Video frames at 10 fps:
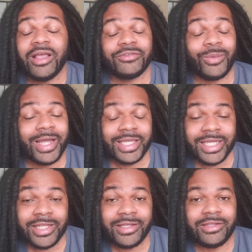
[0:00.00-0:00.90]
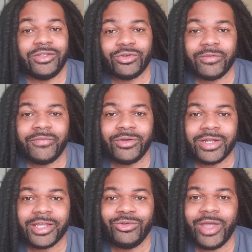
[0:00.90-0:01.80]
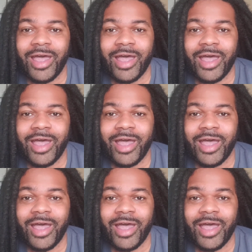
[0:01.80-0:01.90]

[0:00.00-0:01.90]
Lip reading: So I get it, to feel like you